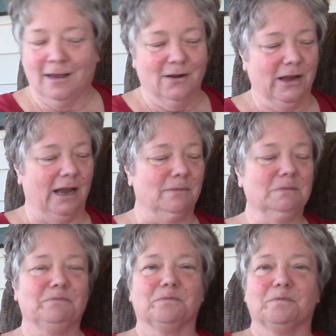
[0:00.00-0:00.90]
Okay.
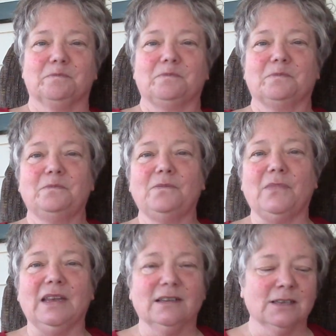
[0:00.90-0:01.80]

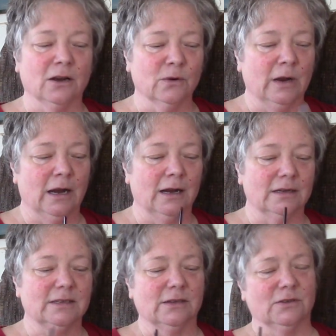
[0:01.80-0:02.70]
So
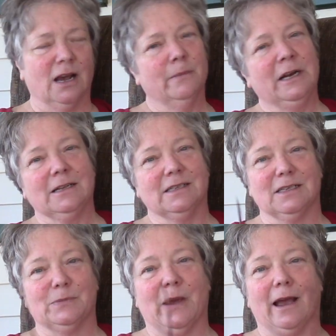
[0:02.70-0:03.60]
dominance
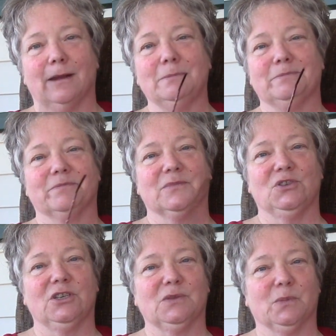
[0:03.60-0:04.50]
is bad.
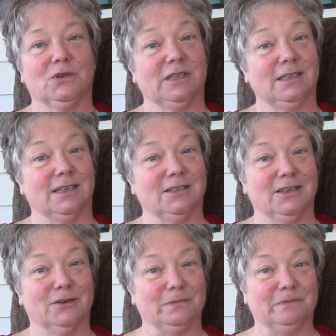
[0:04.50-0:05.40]
She's persistent,
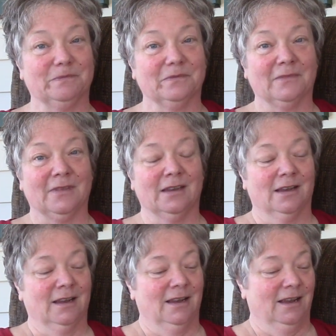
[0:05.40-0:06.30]
too.
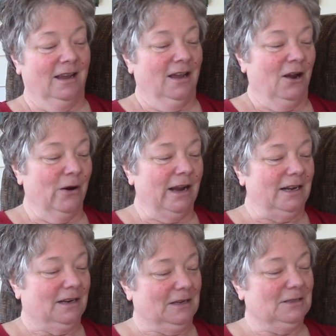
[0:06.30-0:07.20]
All right.
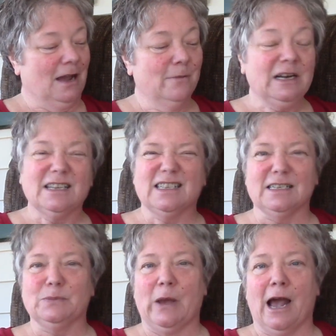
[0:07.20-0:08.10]
Dominance
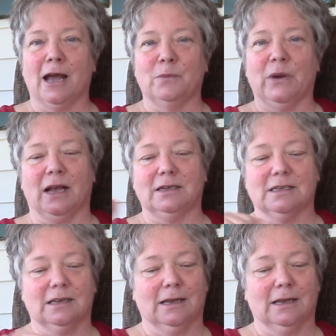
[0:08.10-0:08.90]
is bad, but